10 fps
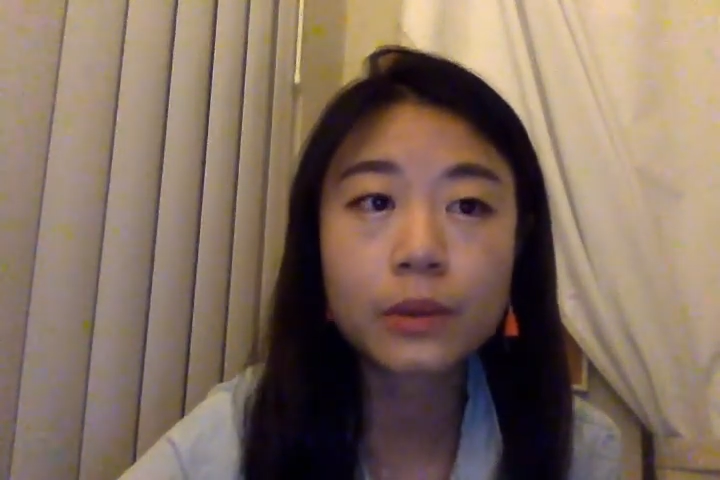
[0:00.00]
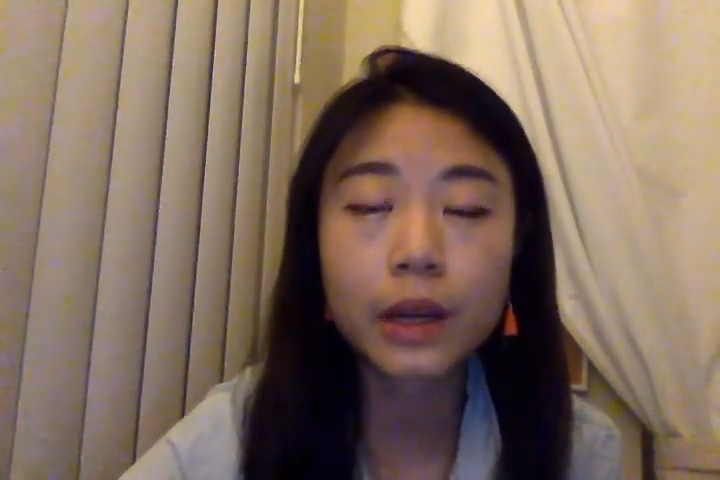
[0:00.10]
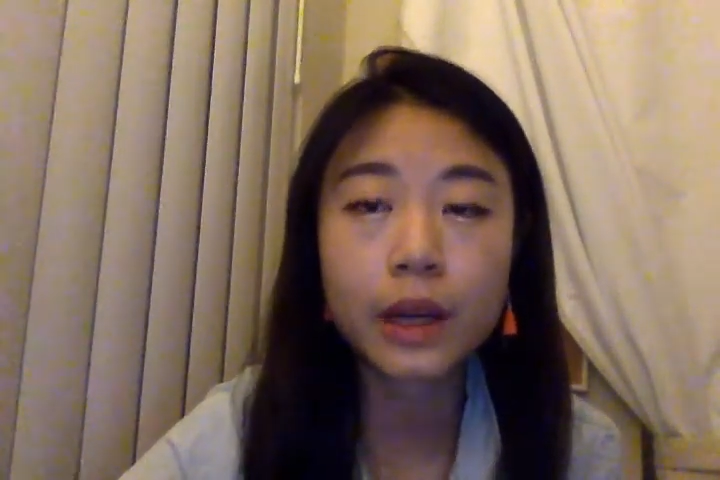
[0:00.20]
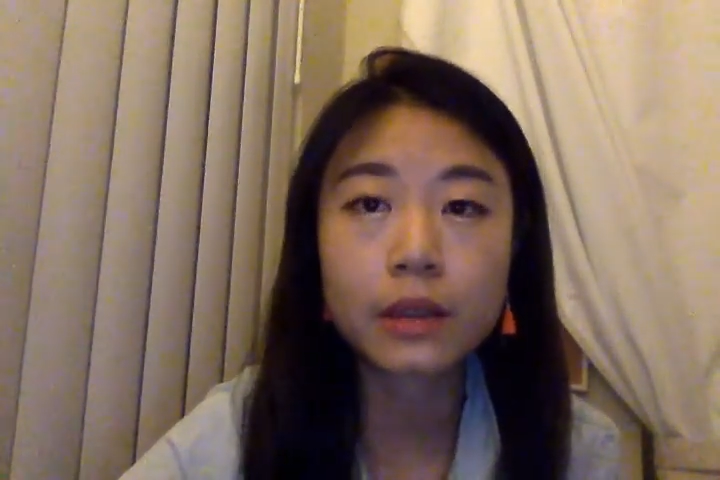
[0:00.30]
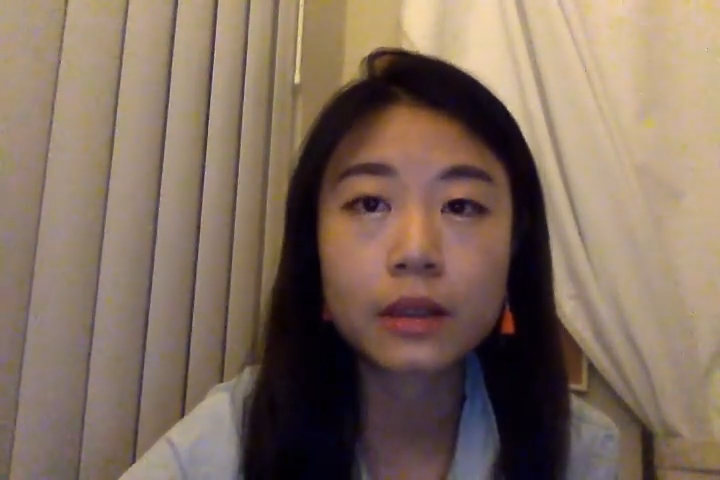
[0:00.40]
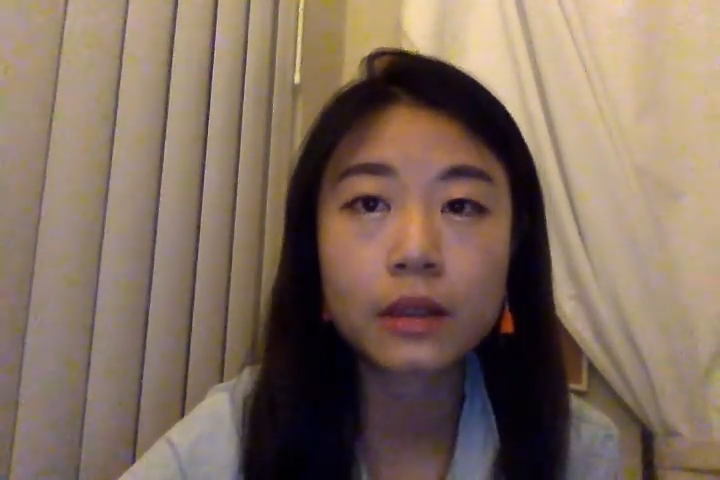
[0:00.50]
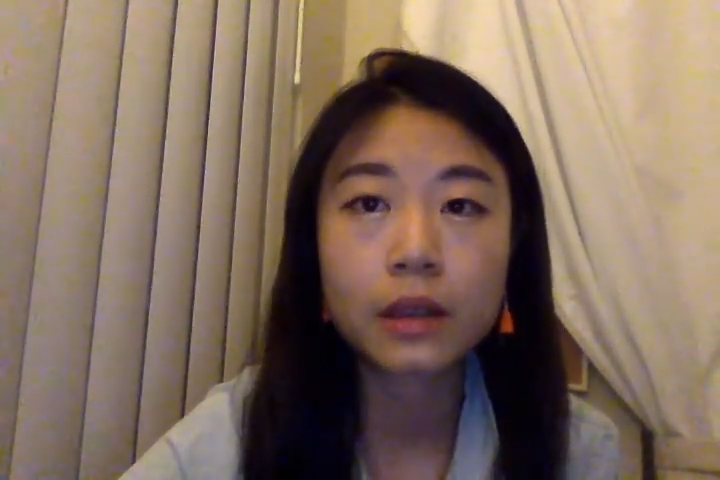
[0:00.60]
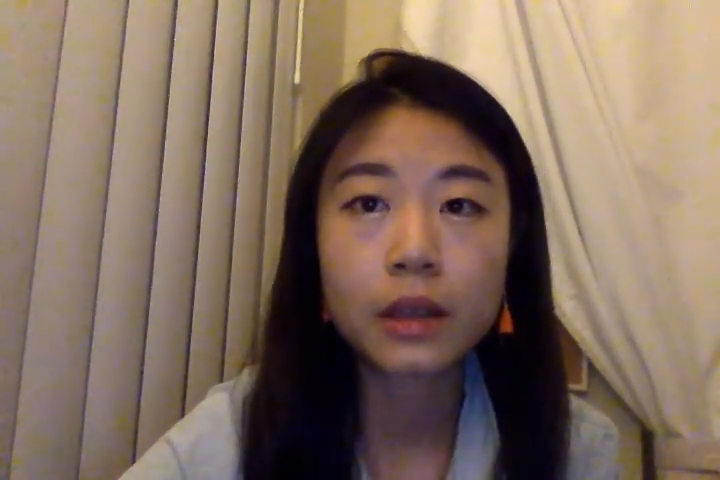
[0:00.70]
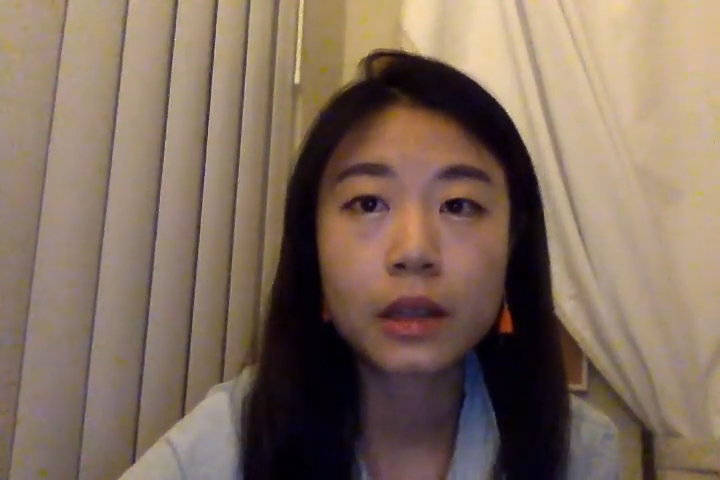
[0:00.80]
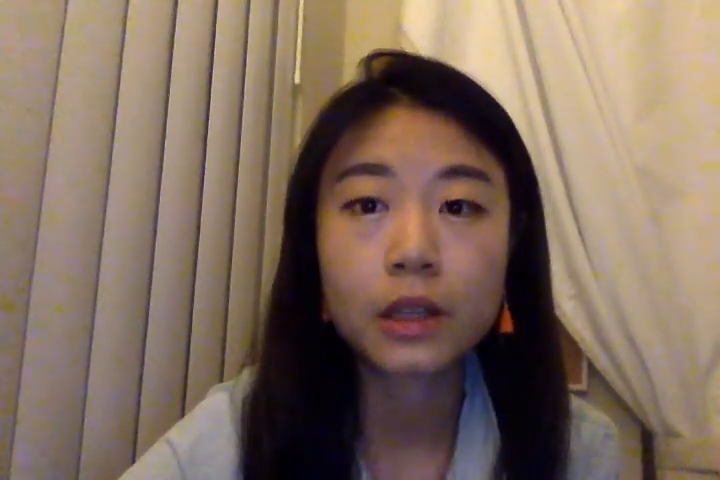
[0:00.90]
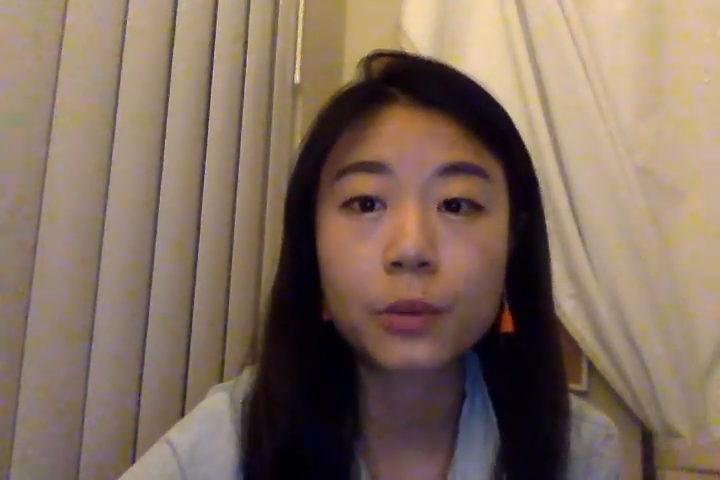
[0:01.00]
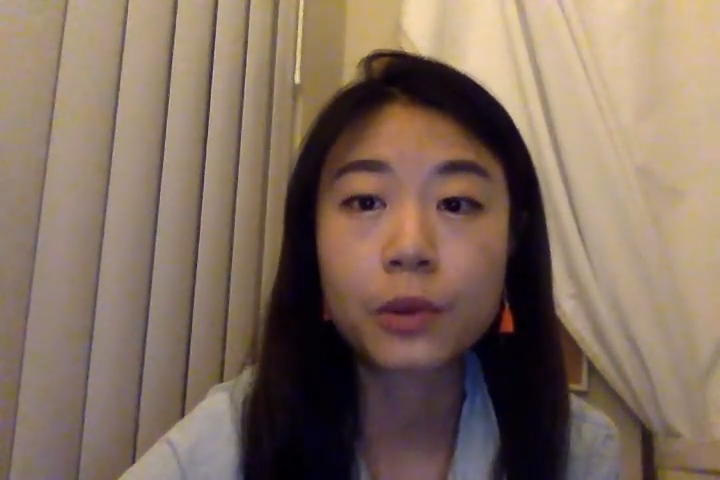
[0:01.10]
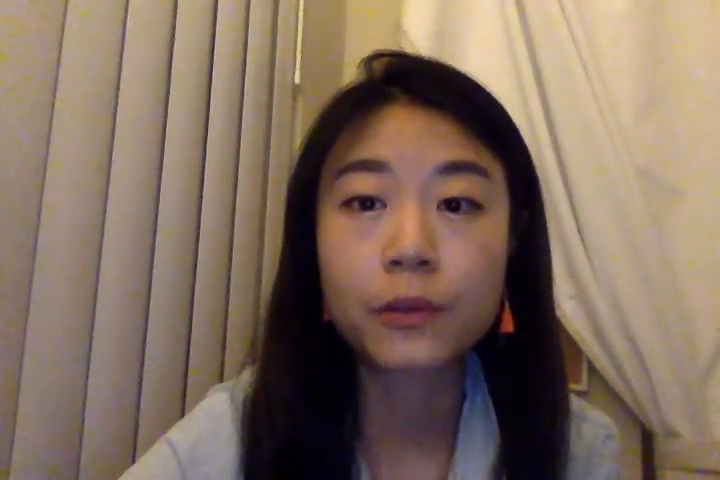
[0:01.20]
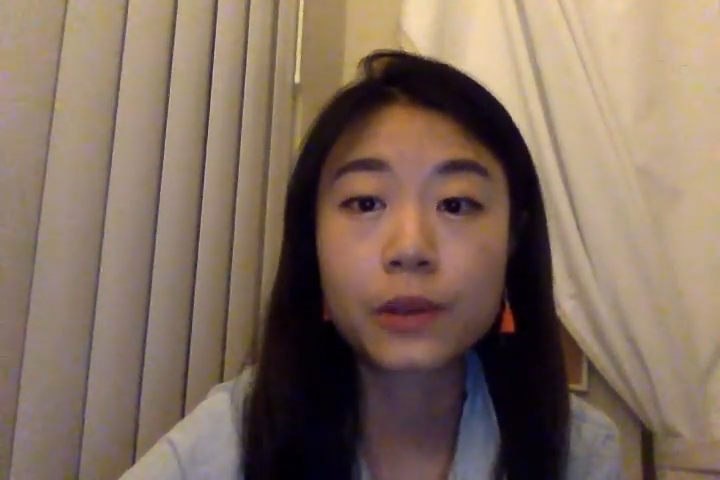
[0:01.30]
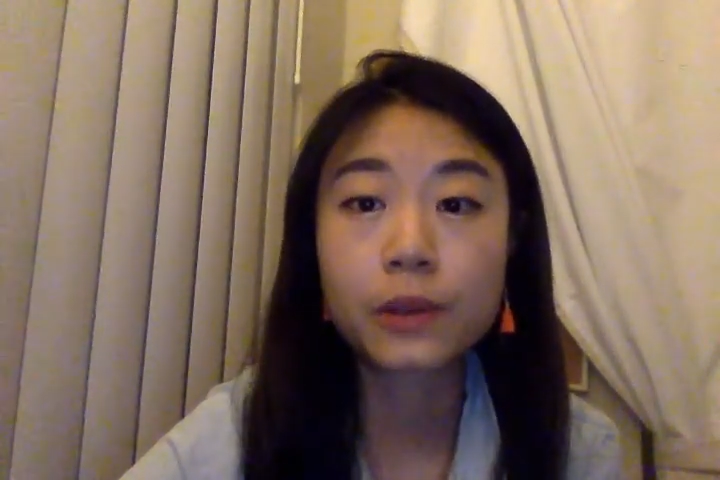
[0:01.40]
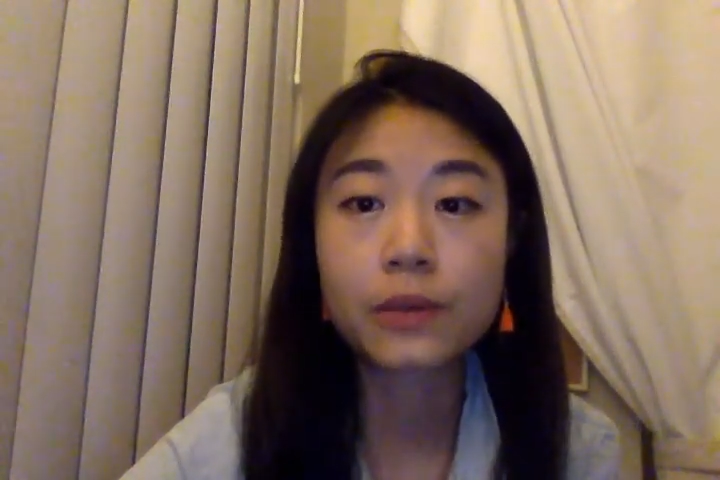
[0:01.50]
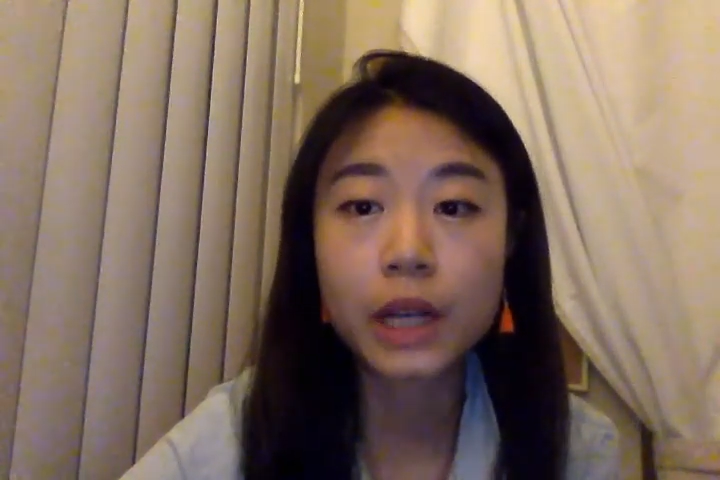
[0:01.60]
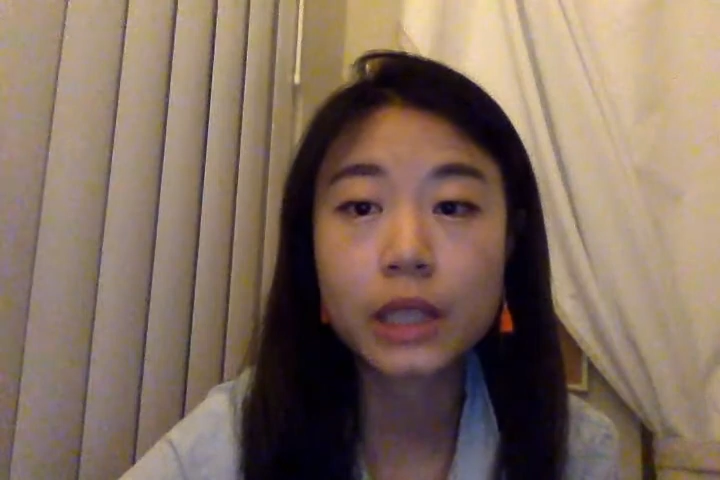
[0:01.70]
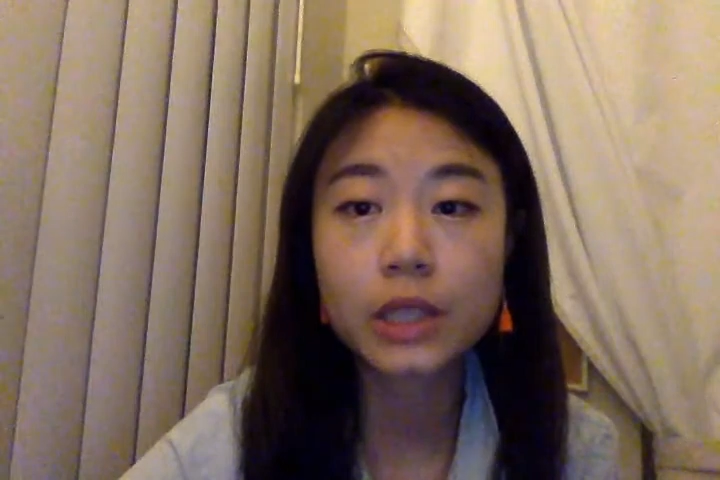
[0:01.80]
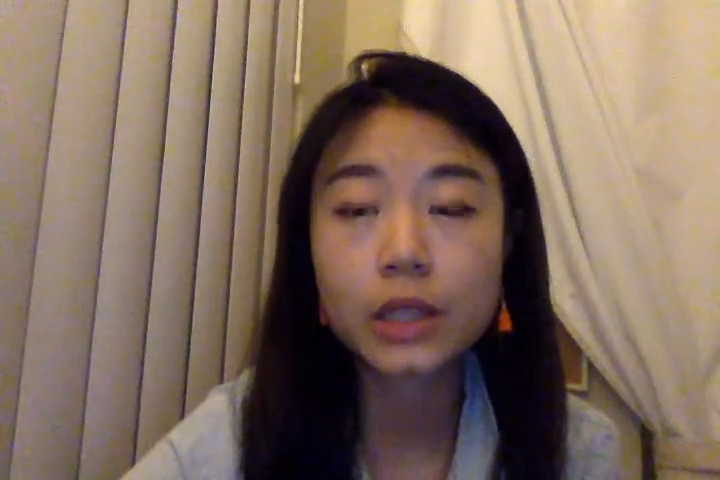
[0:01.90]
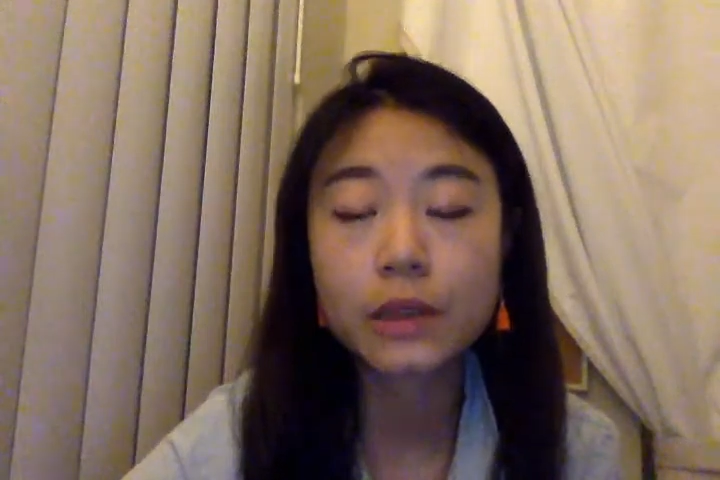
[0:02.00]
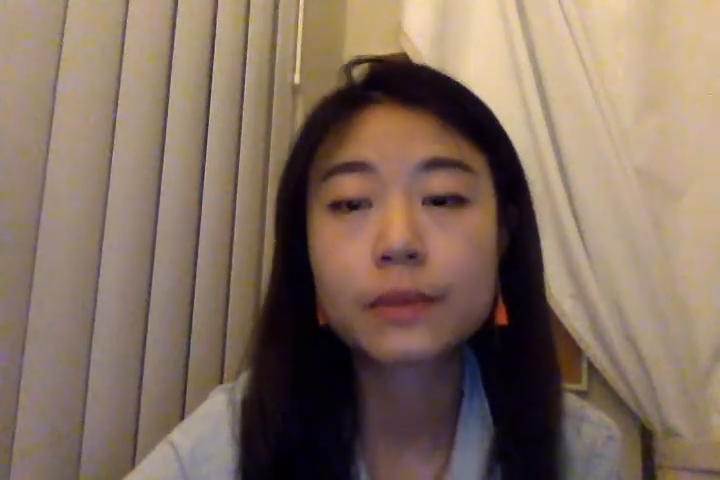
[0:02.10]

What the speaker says: and it will feel fresh.